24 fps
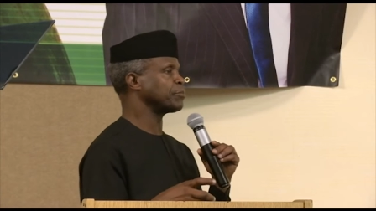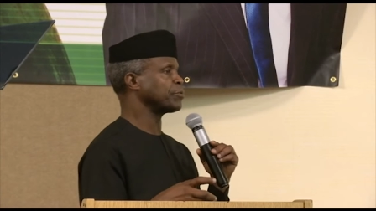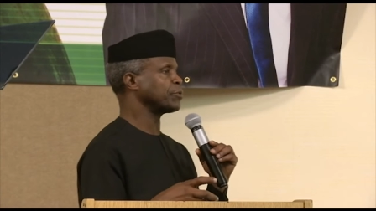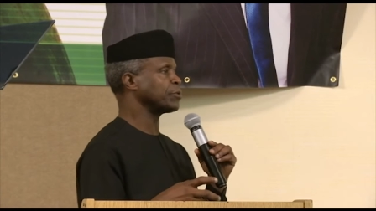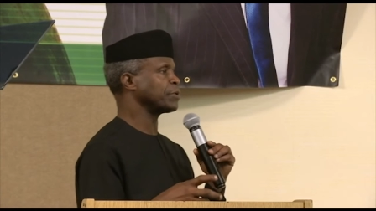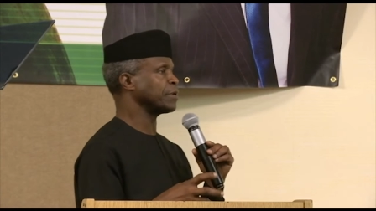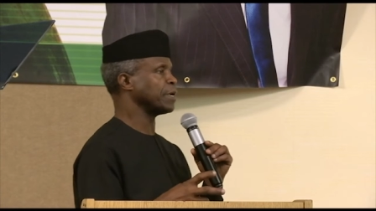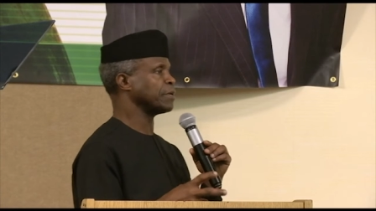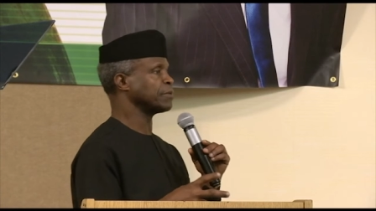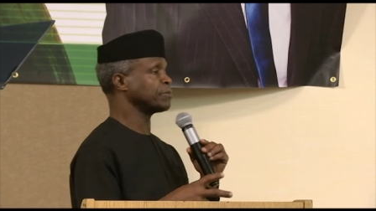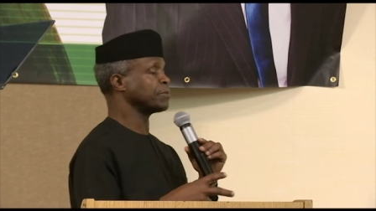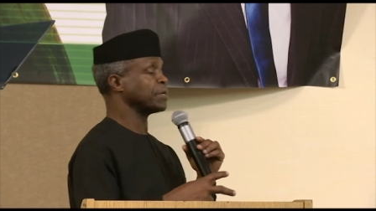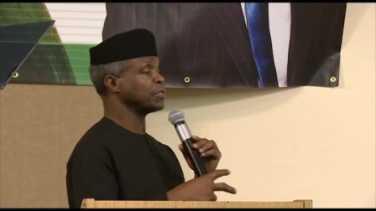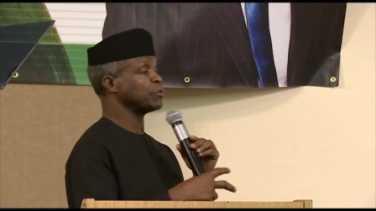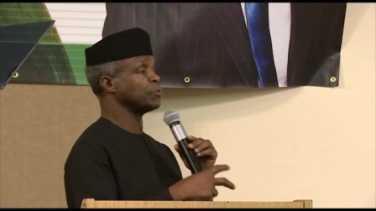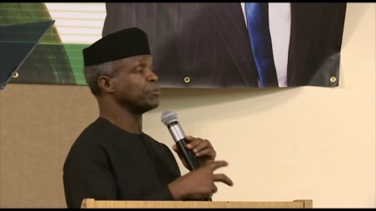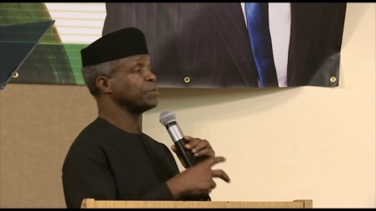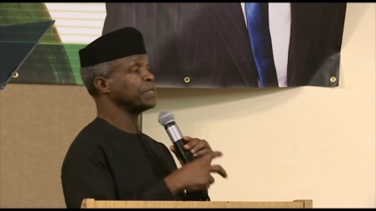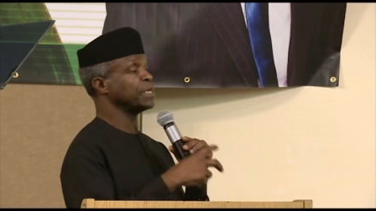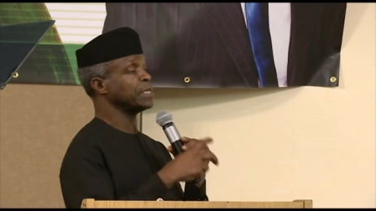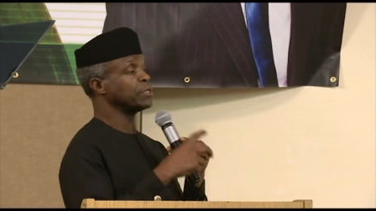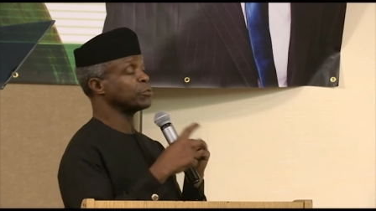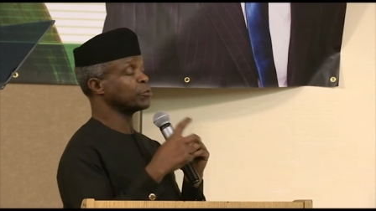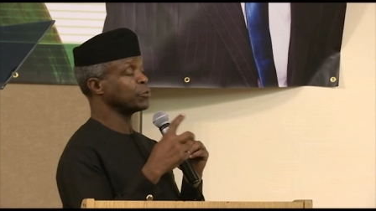program, it's meant to
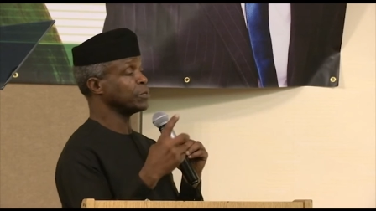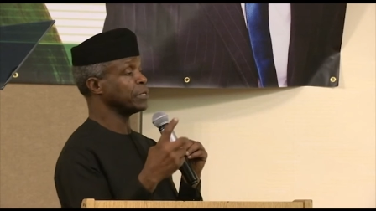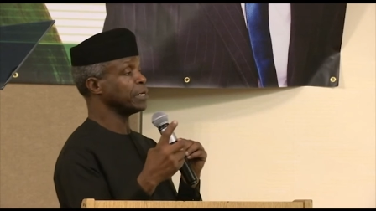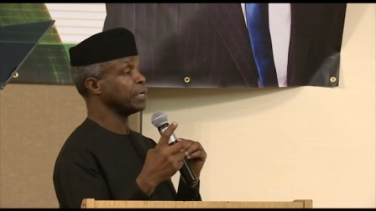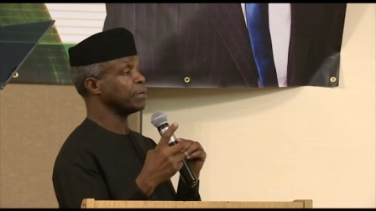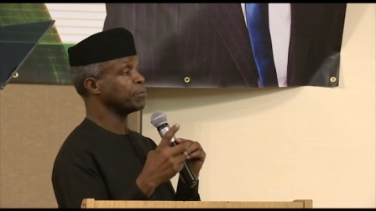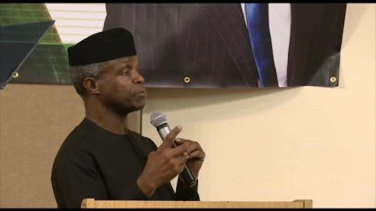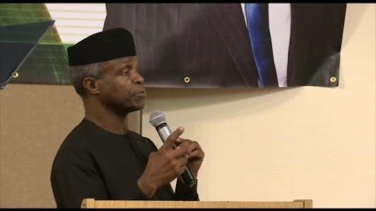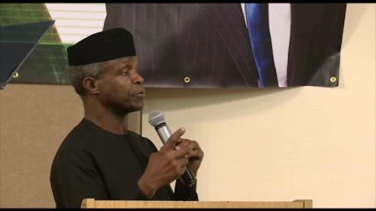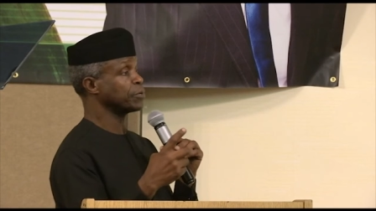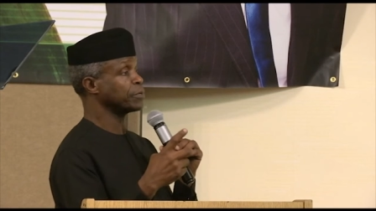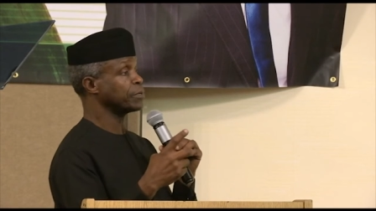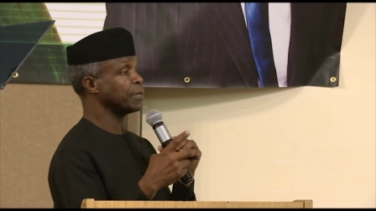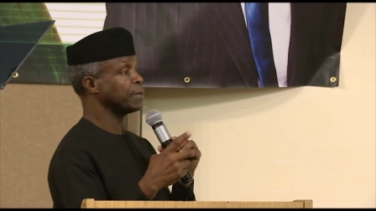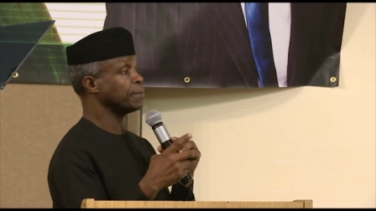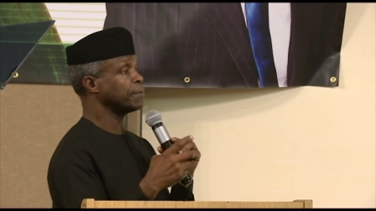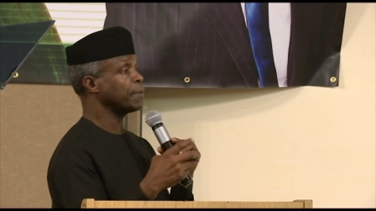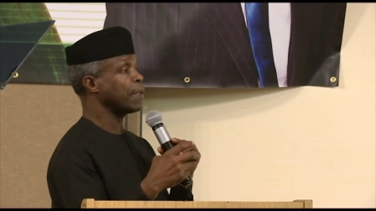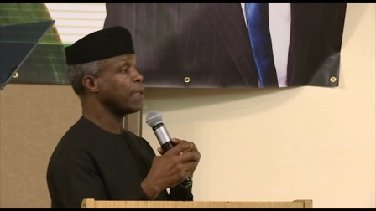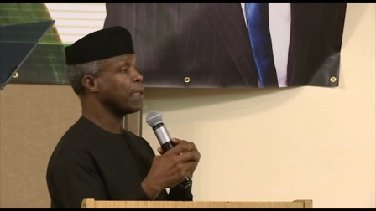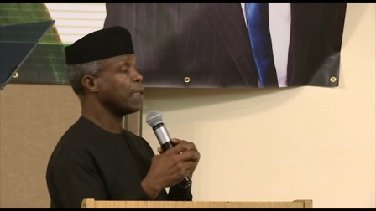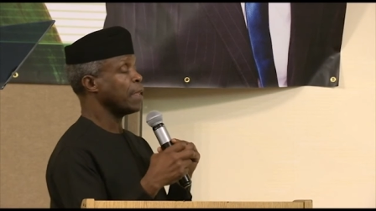be a two year program,